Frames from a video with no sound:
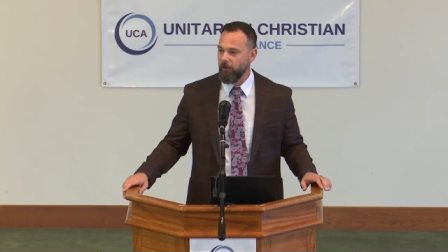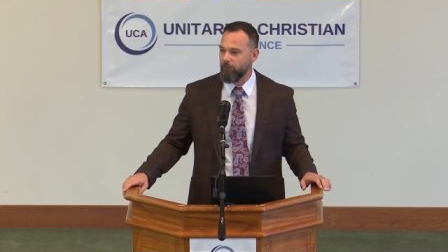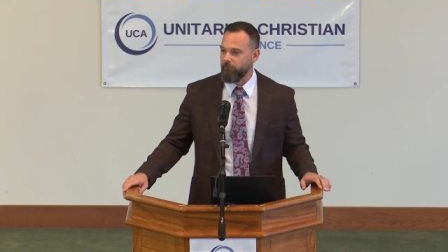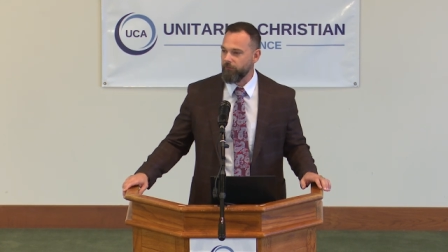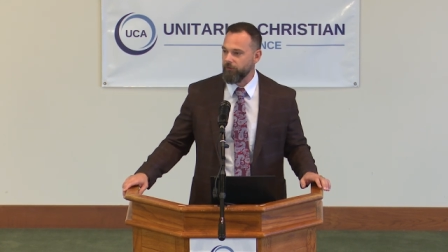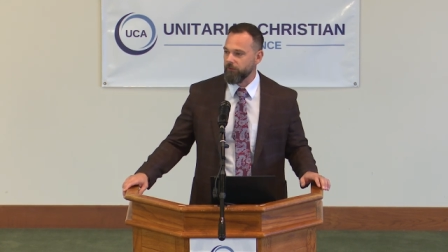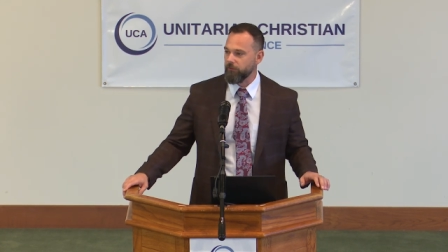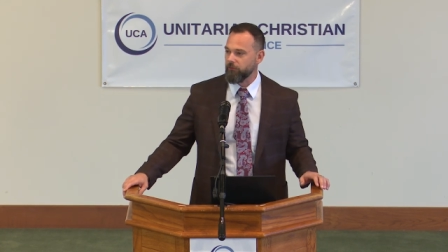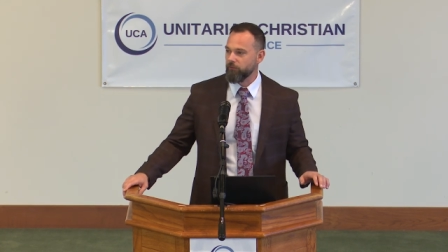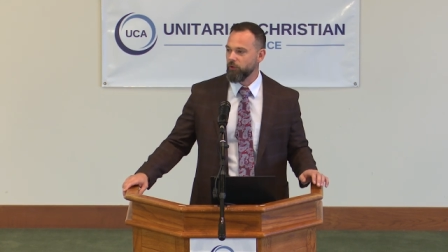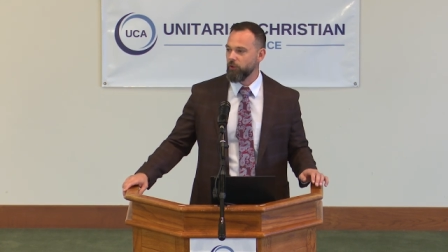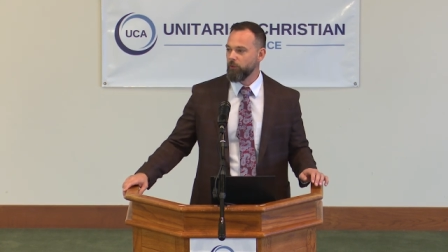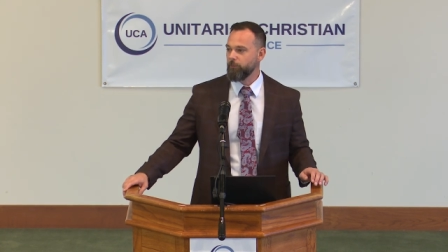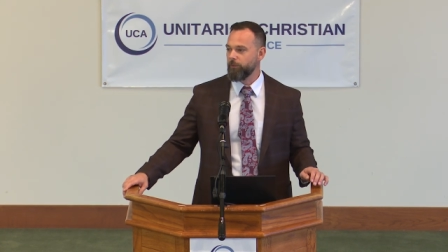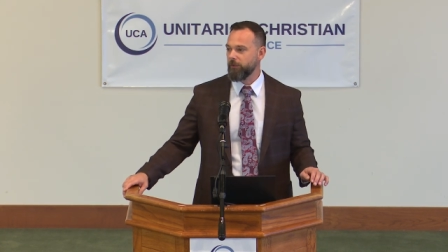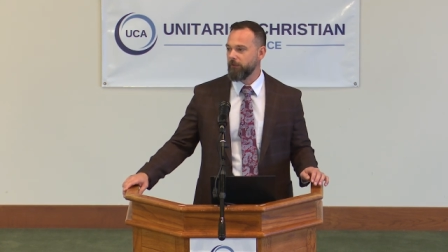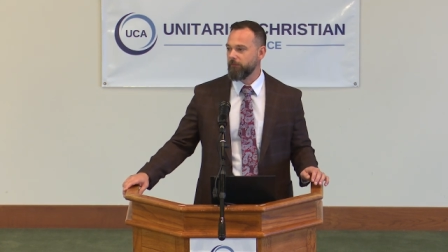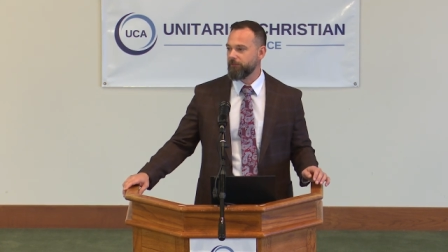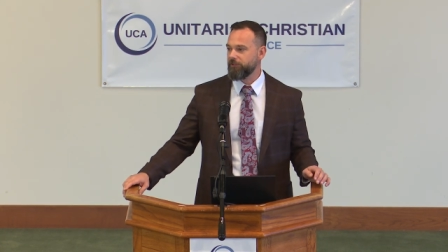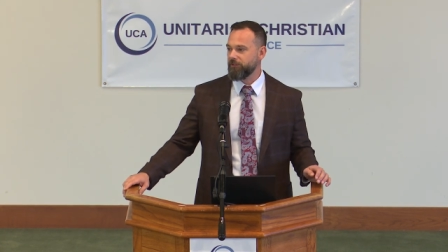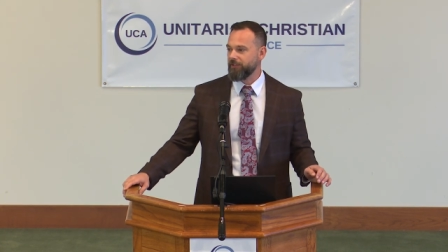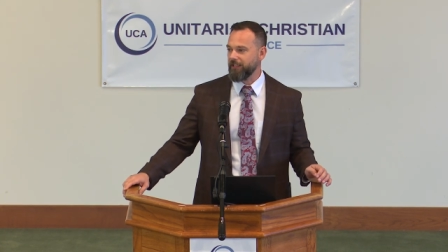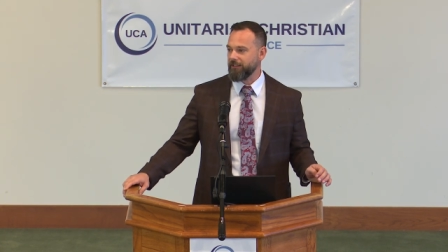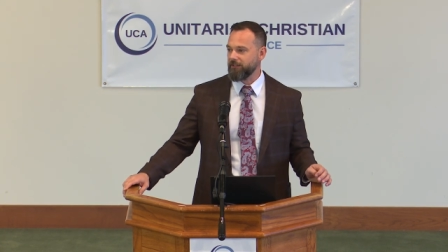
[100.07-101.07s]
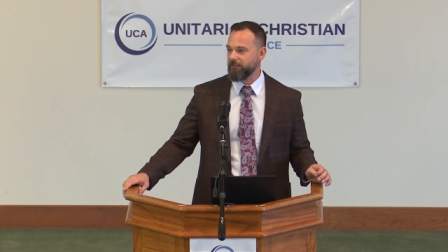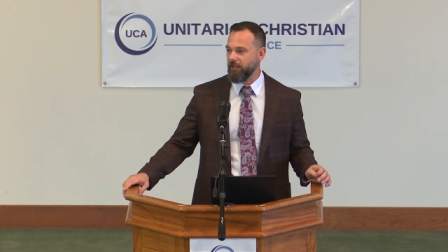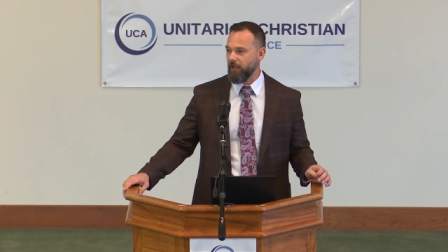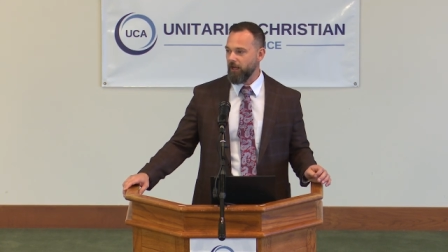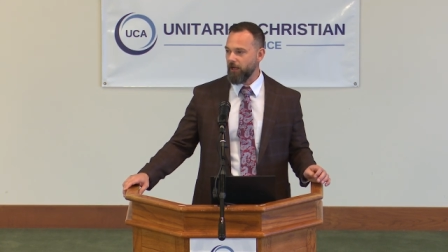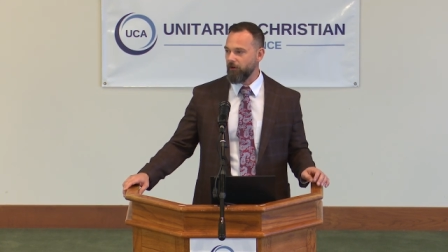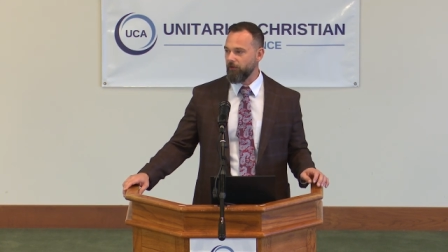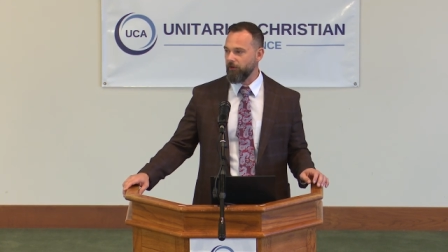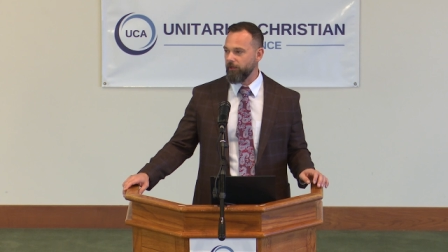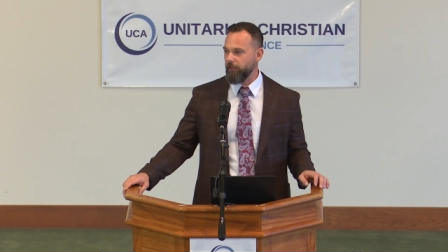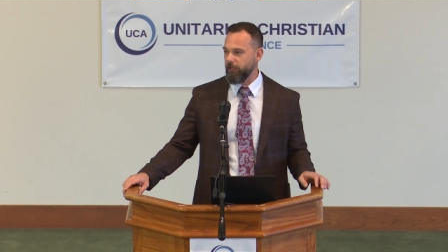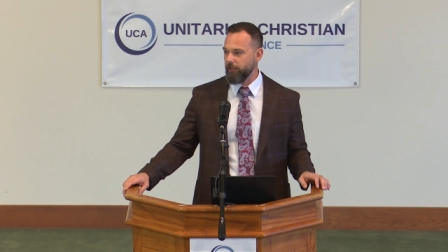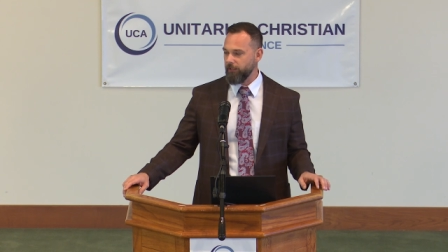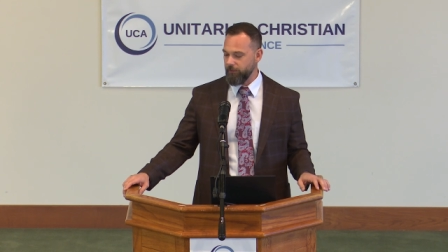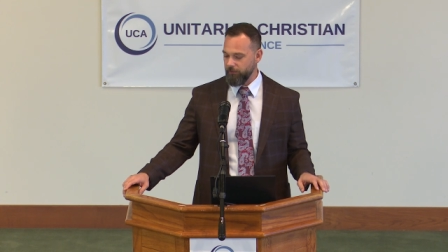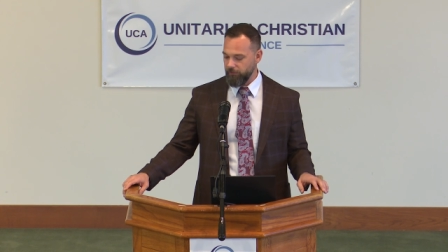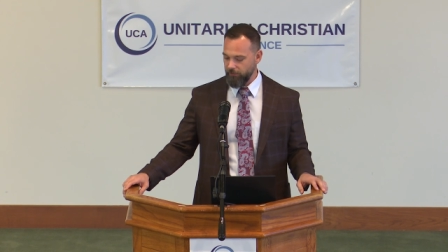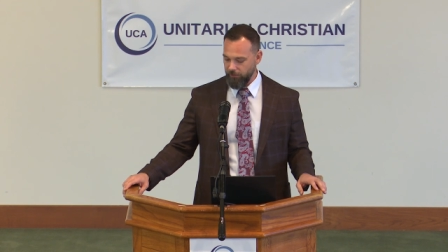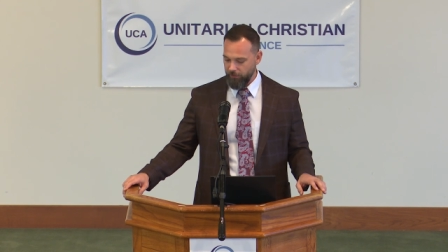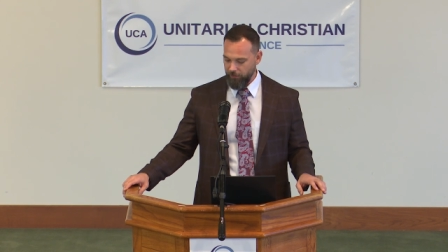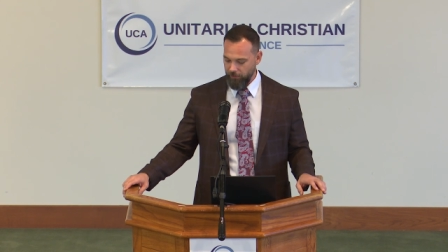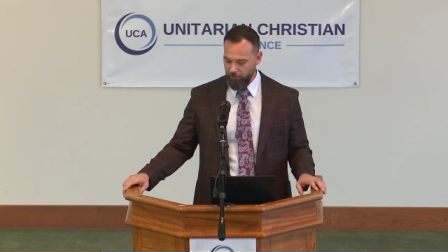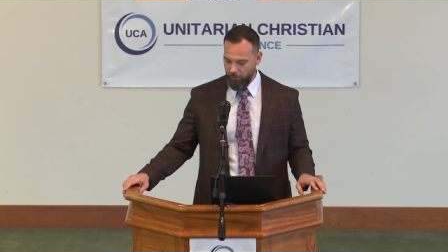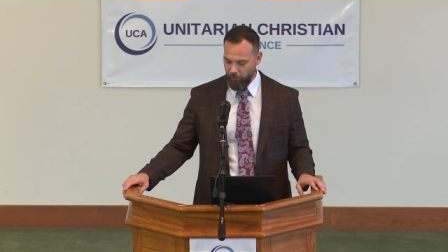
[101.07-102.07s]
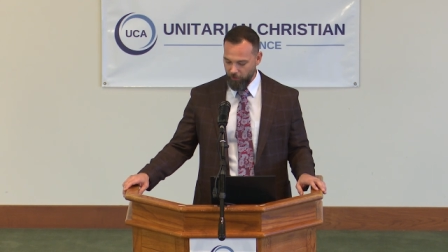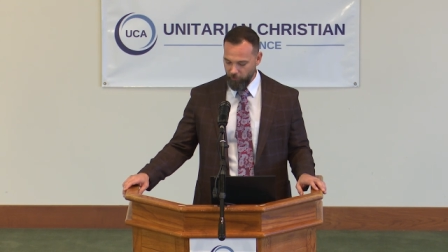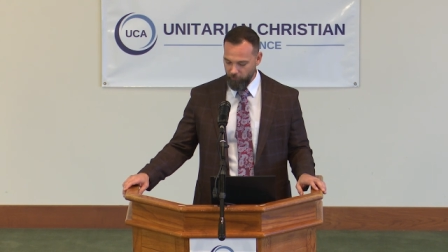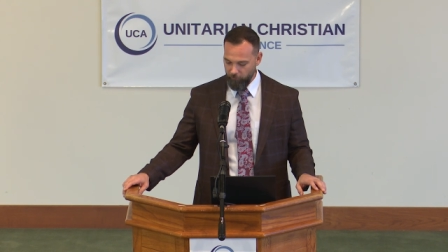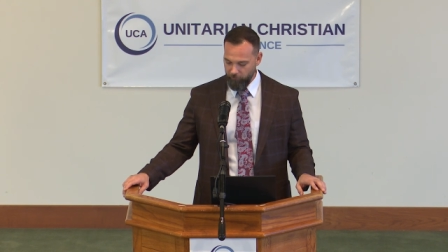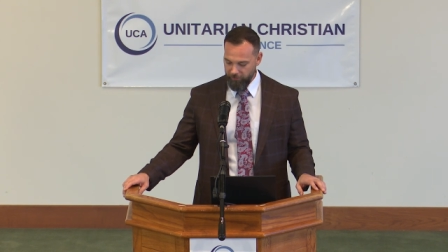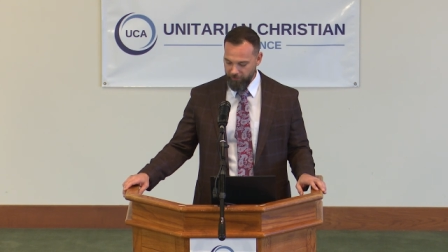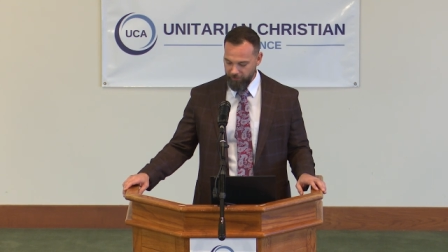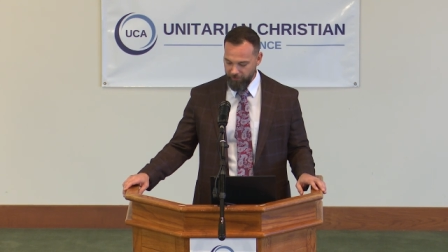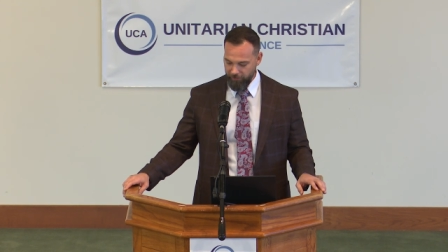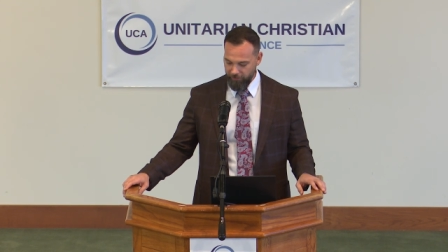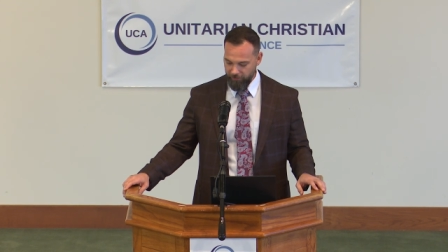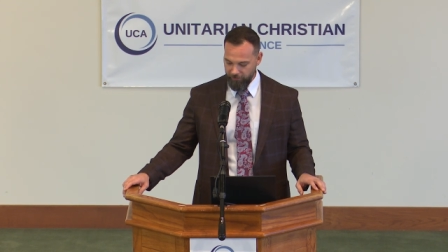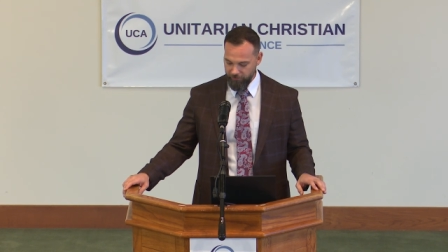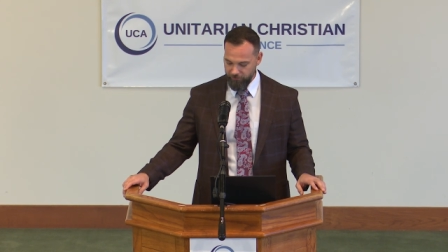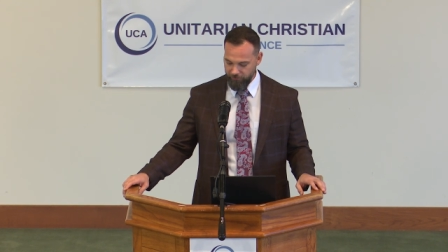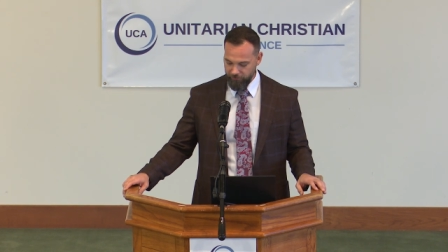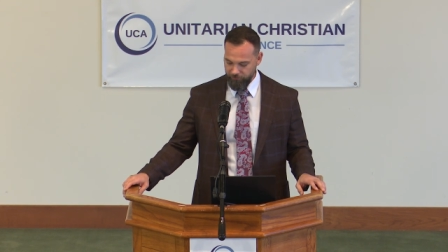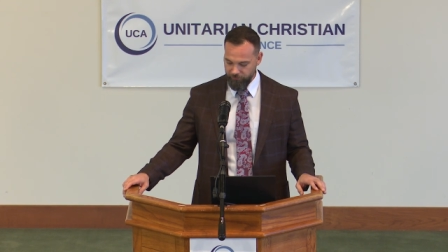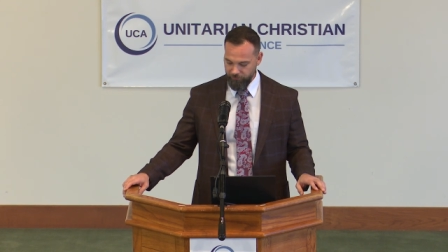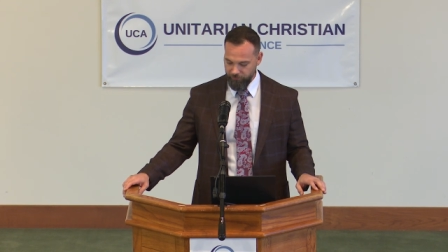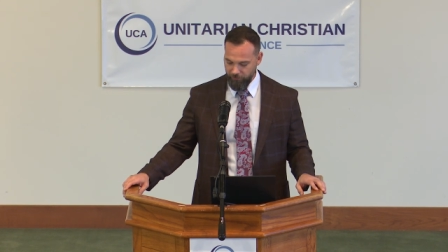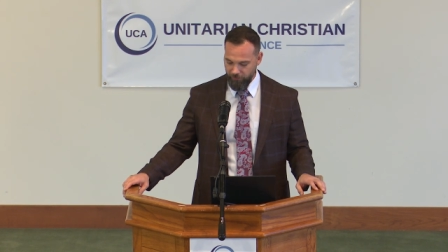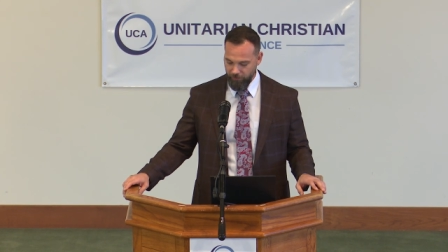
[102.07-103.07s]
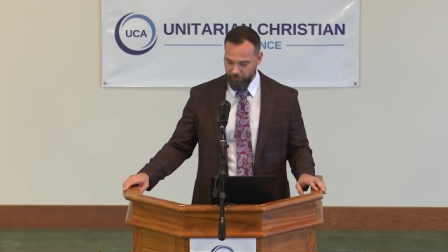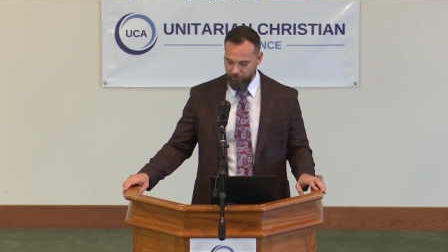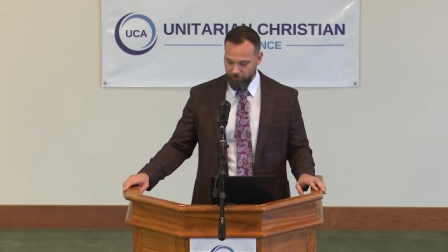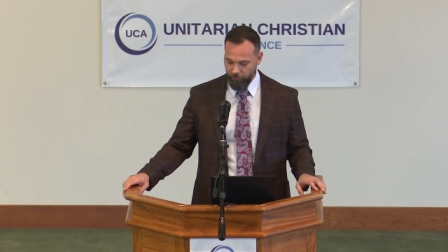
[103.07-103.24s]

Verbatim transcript: of a group of sectarian Armenians